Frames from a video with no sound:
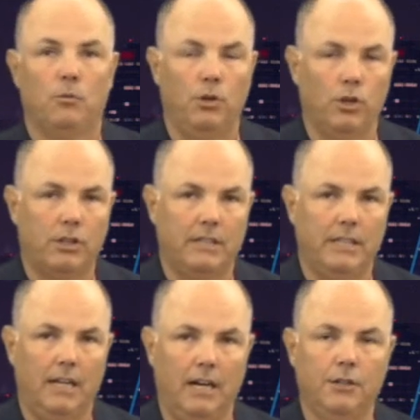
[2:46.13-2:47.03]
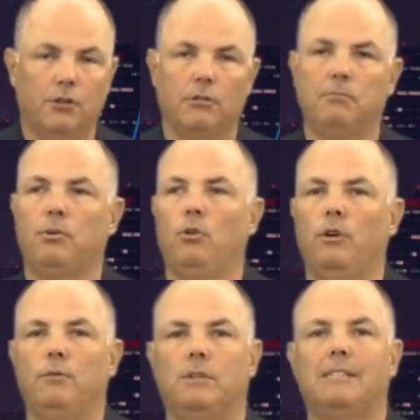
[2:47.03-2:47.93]
We look at the
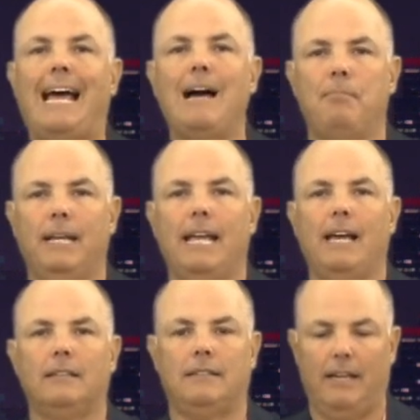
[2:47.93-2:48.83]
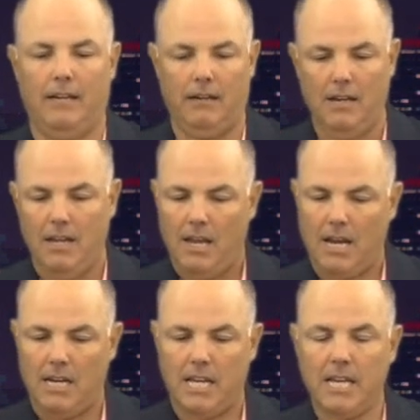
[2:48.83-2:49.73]
underemployed, what's happening out there.
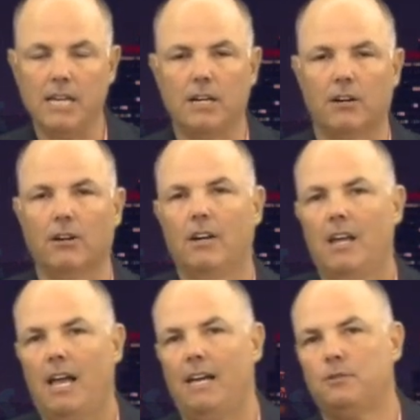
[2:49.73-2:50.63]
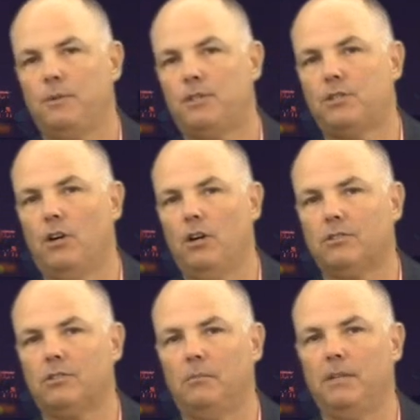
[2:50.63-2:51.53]
And here, as we saw
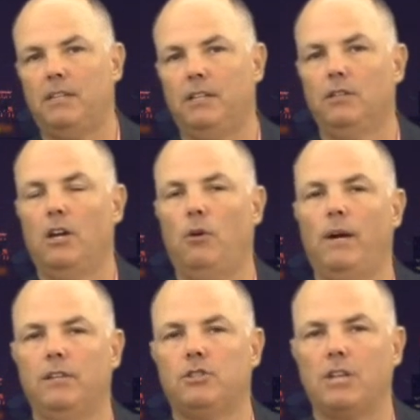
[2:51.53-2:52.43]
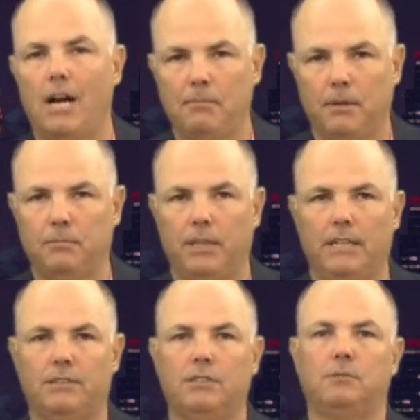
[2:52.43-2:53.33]
some of the low-end shopping
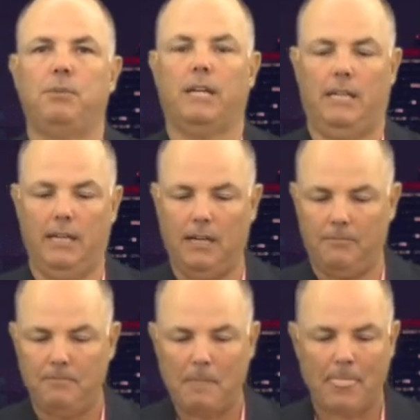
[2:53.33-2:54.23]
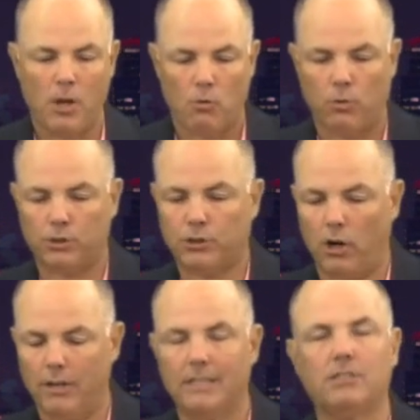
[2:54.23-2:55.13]
places picking up, we're
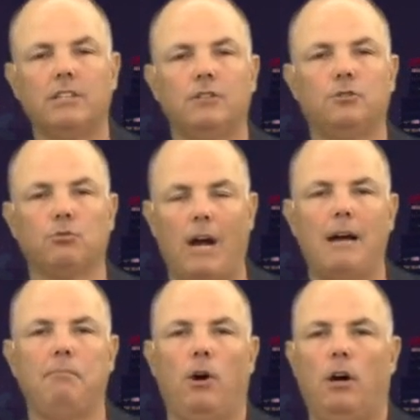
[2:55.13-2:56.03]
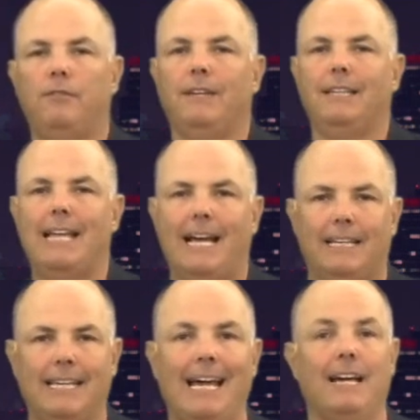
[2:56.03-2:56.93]
starting to see a drop-off in
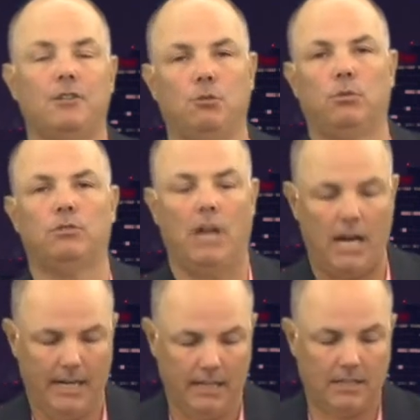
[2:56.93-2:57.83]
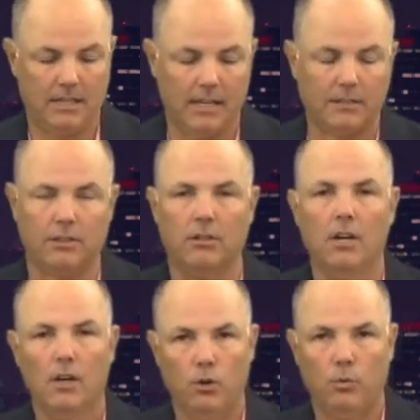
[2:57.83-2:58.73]
that casual dining sector,
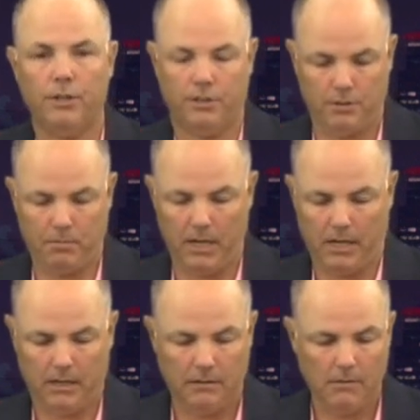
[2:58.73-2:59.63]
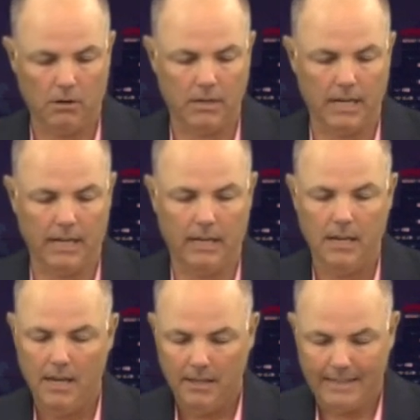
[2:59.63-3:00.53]
which is big, okay?